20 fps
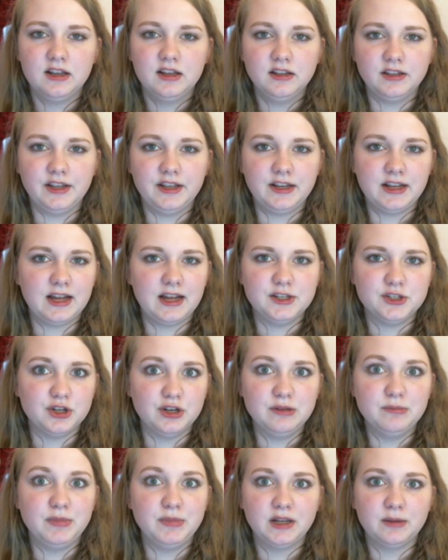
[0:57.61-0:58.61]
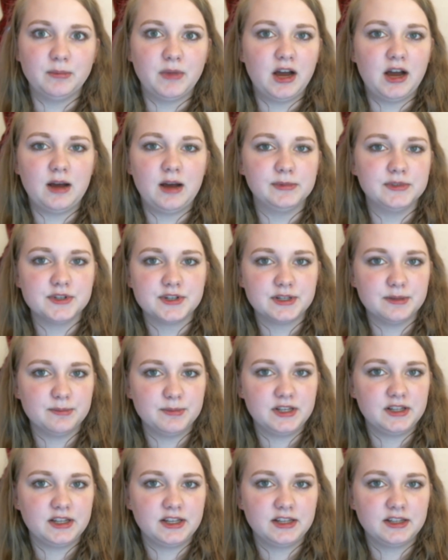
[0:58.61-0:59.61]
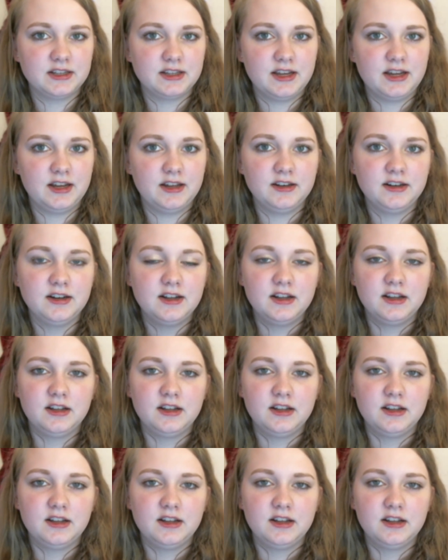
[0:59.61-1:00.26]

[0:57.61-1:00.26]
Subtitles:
like I shouldn't be a mom or something like that.